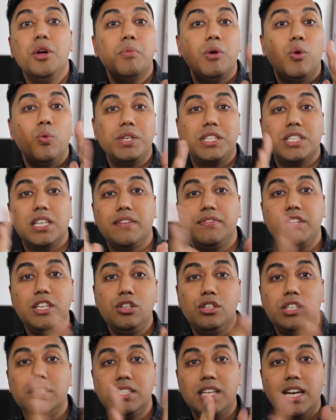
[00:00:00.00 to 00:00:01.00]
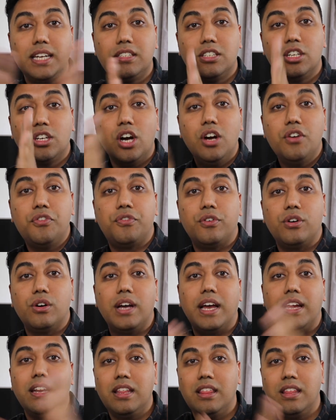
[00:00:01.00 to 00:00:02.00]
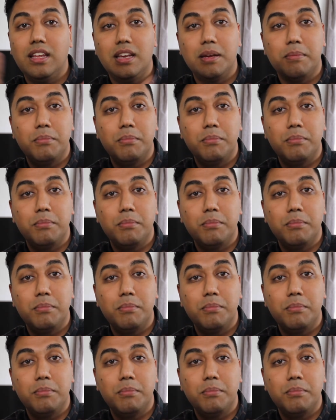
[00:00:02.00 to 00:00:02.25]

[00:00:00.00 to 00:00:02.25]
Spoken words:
Whichever you decide to go for, anything